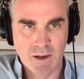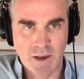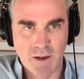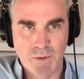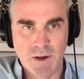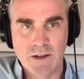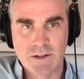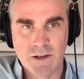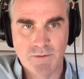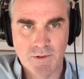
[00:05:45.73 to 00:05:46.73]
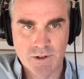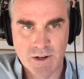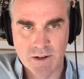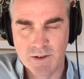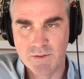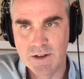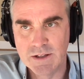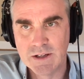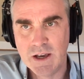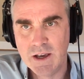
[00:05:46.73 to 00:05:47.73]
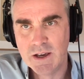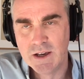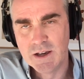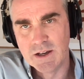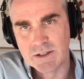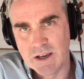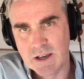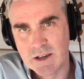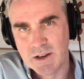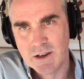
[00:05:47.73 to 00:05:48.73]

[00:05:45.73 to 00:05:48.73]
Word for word: campaigns and conversion activities it's like